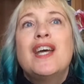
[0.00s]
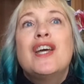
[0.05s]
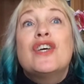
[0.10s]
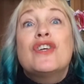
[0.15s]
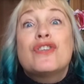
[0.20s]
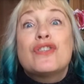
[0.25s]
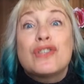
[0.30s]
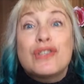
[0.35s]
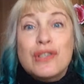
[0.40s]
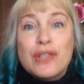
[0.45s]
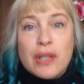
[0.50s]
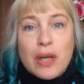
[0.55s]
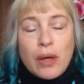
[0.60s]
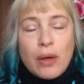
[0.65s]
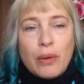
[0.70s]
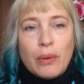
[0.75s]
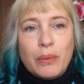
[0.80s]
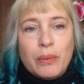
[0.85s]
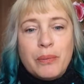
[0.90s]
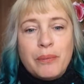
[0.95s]

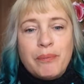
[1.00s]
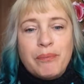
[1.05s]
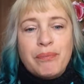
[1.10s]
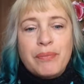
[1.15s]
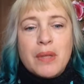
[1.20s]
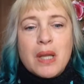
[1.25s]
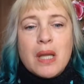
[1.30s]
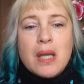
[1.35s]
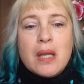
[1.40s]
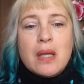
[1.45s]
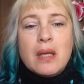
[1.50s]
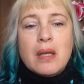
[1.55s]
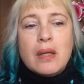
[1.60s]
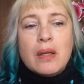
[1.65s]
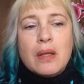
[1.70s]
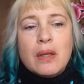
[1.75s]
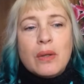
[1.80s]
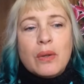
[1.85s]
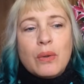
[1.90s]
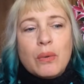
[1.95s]
So
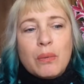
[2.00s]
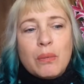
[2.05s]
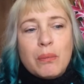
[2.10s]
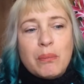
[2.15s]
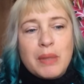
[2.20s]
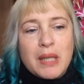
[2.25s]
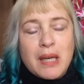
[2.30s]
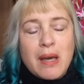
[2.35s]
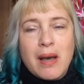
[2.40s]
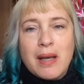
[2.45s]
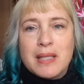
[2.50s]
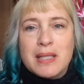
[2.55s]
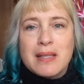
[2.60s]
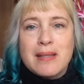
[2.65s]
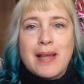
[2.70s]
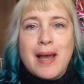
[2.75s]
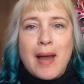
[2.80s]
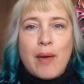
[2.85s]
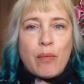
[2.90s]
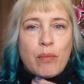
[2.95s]
because of
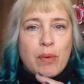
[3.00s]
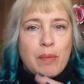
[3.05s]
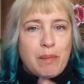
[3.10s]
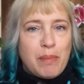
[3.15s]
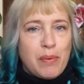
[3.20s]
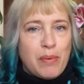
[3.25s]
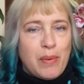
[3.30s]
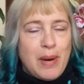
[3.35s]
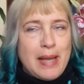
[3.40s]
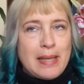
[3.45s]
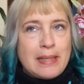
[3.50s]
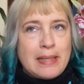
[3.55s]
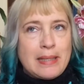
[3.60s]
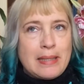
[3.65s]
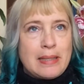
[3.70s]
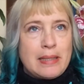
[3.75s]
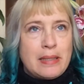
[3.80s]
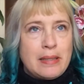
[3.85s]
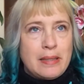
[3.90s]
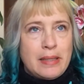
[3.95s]
that
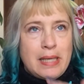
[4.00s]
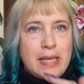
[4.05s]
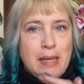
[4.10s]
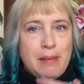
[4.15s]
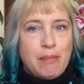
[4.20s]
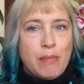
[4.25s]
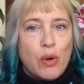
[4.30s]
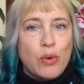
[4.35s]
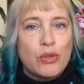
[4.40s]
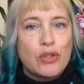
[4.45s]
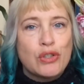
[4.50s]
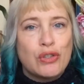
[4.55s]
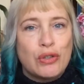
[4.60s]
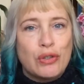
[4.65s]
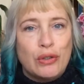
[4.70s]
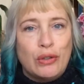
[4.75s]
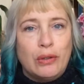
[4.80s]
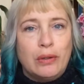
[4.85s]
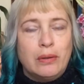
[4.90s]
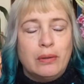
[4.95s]
repressed
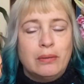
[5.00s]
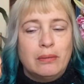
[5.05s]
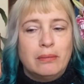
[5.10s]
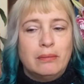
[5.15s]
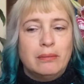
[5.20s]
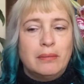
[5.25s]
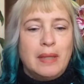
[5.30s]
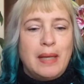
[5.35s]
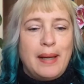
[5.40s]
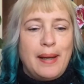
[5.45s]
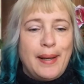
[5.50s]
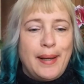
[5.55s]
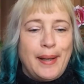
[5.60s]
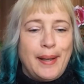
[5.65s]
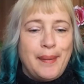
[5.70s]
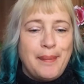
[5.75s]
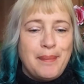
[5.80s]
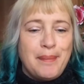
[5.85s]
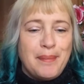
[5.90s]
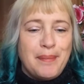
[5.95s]
emotional
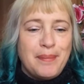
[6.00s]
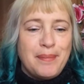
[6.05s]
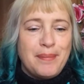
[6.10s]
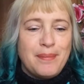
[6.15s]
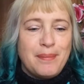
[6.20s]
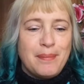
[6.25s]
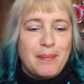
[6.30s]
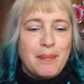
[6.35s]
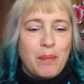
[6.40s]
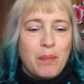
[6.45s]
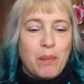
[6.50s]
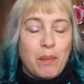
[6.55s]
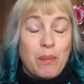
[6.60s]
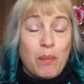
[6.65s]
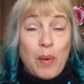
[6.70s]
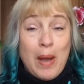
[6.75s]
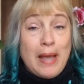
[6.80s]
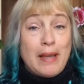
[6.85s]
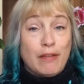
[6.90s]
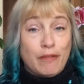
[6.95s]

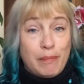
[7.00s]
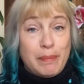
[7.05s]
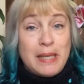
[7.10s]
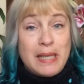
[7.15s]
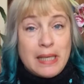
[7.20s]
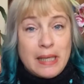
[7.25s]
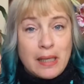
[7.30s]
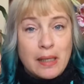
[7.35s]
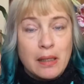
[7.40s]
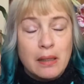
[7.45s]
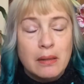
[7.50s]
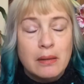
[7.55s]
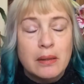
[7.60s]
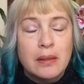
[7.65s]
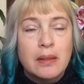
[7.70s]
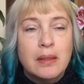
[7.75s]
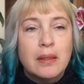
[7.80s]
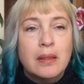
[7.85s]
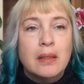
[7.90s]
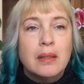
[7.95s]
way of being
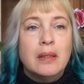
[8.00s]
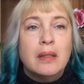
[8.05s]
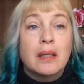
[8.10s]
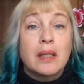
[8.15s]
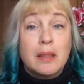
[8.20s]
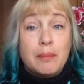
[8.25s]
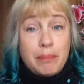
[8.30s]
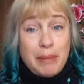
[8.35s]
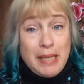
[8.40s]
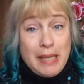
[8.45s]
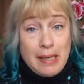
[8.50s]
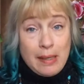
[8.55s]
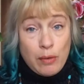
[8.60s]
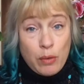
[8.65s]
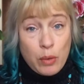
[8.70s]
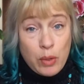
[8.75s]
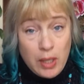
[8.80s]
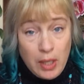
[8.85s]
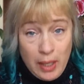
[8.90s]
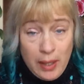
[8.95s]

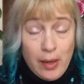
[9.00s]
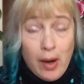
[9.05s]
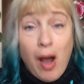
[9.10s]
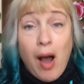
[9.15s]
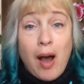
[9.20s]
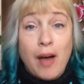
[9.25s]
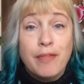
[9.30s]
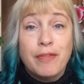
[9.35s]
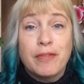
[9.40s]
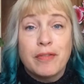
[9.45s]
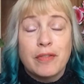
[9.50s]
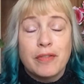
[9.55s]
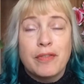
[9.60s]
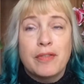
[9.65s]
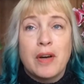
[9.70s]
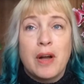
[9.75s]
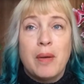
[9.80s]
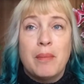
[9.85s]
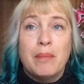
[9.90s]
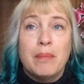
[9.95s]
cut off
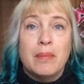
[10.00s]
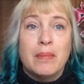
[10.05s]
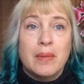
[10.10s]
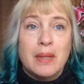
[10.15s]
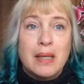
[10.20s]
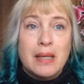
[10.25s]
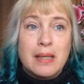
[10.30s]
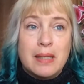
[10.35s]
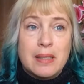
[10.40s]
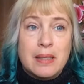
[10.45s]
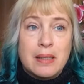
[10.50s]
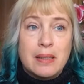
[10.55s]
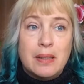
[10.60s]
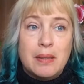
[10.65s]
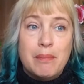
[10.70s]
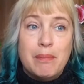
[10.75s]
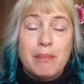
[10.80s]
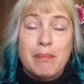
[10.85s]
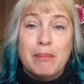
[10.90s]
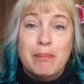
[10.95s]
from
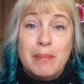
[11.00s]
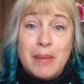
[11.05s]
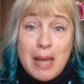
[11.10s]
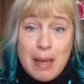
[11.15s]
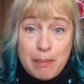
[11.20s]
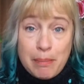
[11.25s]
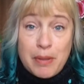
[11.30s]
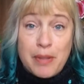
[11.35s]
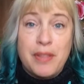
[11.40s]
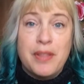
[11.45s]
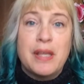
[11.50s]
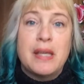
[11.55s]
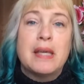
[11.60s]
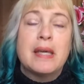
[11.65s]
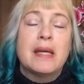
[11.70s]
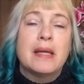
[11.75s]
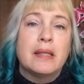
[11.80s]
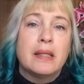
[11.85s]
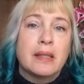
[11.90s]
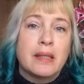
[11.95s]
empathy
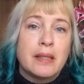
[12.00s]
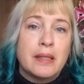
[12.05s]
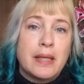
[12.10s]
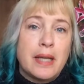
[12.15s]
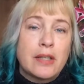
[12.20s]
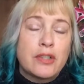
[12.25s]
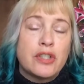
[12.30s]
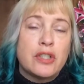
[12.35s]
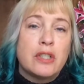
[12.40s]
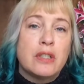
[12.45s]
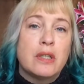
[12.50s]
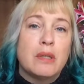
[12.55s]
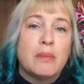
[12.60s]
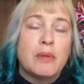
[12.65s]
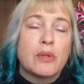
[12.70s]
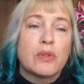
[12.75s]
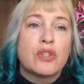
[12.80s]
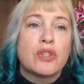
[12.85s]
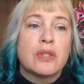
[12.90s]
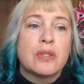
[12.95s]
and connection and
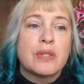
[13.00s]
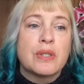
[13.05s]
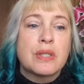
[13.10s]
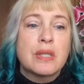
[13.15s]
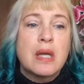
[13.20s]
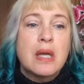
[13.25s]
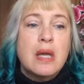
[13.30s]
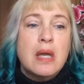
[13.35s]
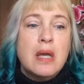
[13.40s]
emotions,